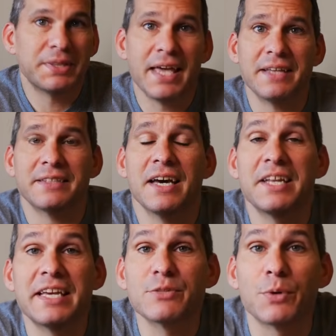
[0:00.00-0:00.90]
But that kind
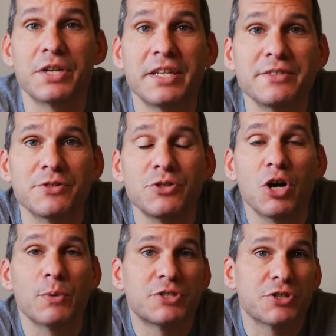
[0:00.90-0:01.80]
of is what it is. You
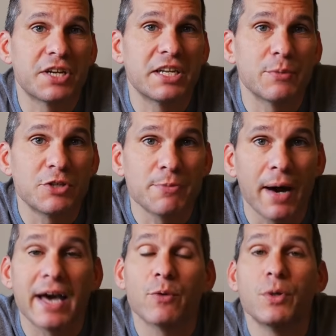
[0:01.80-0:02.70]
know what you're getting when you
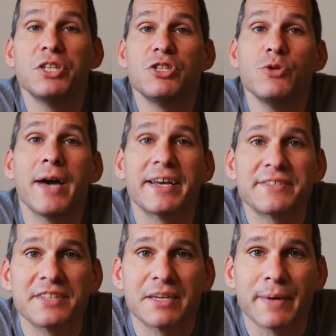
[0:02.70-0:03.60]
buy it. What do you
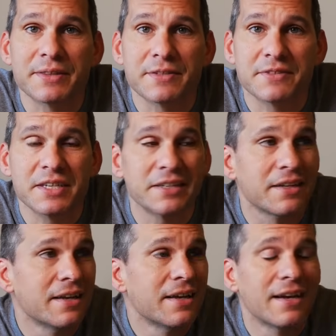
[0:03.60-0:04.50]
guys think about this kit?